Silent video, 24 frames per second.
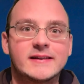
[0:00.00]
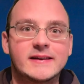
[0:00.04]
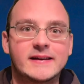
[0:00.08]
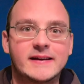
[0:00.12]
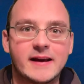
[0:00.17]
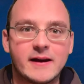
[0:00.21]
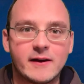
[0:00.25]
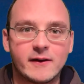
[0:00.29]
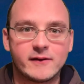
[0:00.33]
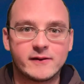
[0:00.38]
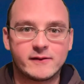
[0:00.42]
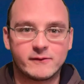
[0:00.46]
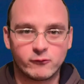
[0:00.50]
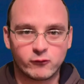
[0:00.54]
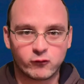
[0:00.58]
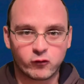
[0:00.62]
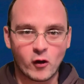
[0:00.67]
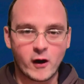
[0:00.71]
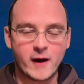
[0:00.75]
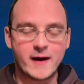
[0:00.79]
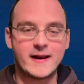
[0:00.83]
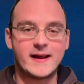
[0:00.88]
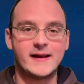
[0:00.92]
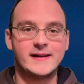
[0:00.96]
get
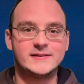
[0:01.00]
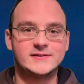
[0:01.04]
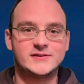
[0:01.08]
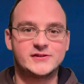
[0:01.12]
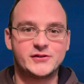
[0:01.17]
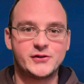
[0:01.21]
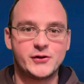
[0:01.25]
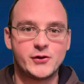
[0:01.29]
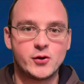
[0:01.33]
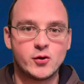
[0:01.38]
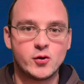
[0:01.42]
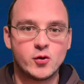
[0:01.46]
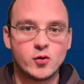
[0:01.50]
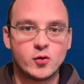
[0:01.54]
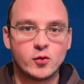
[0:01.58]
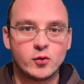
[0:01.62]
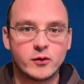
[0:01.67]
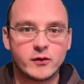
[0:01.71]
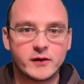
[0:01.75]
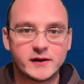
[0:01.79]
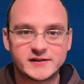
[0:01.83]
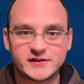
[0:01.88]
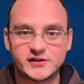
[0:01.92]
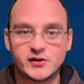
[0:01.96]
right into
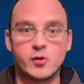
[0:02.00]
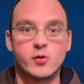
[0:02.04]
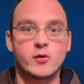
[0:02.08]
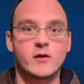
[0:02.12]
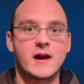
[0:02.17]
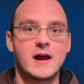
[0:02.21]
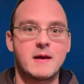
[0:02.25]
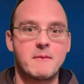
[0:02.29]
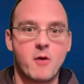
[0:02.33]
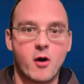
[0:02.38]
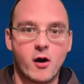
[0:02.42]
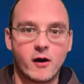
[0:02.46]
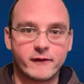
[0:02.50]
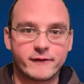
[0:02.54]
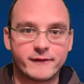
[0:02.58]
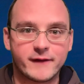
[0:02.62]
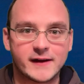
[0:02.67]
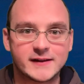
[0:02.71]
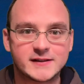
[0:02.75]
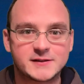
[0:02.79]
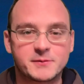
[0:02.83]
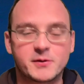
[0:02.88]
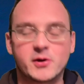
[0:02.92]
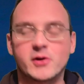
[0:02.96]
this Notre Dame
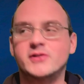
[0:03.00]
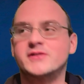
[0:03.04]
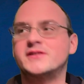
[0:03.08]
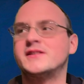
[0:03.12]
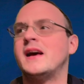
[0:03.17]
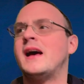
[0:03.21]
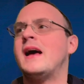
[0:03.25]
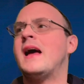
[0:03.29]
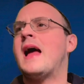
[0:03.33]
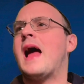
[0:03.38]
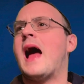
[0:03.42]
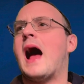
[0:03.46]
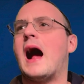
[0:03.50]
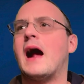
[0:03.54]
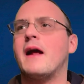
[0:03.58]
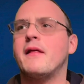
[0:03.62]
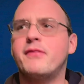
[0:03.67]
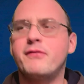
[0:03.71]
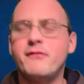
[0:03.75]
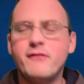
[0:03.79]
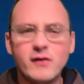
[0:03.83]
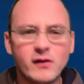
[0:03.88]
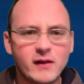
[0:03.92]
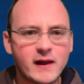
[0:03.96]
offense, because I
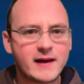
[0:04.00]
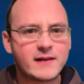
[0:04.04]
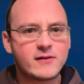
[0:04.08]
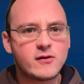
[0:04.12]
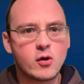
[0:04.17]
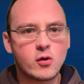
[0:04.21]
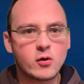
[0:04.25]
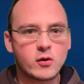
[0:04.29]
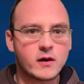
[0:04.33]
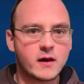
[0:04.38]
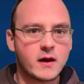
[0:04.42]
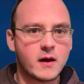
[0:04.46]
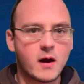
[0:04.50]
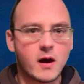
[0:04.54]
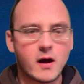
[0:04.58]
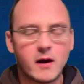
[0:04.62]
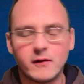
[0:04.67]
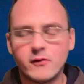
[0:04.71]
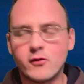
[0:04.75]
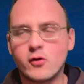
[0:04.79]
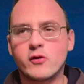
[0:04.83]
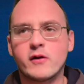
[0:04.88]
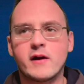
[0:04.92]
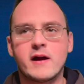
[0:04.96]
feel like
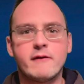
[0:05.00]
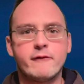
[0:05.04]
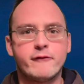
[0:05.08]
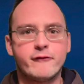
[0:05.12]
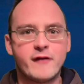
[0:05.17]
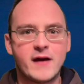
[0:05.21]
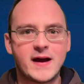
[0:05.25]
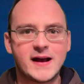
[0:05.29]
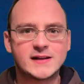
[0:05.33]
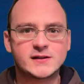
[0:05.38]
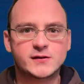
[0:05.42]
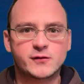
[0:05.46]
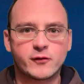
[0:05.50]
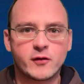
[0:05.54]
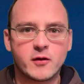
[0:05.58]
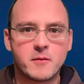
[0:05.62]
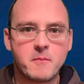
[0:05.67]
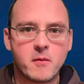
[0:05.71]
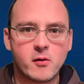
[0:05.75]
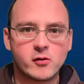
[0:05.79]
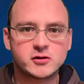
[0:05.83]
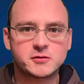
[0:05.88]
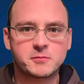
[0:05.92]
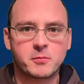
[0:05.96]
Notre Dame fans, for the
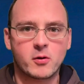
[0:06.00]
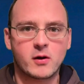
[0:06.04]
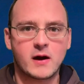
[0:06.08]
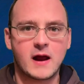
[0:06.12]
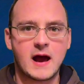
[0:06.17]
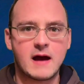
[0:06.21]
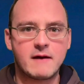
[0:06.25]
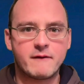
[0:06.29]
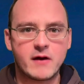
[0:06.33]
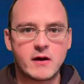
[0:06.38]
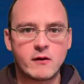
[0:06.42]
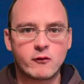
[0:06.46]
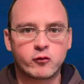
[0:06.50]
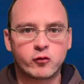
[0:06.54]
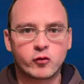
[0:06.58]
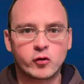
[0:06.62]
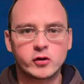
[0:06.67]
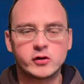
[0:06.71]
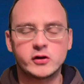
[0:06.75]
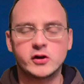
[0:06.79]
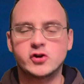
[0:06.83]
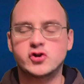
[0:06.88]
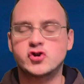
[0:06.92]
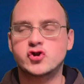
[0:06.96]
most part, have a really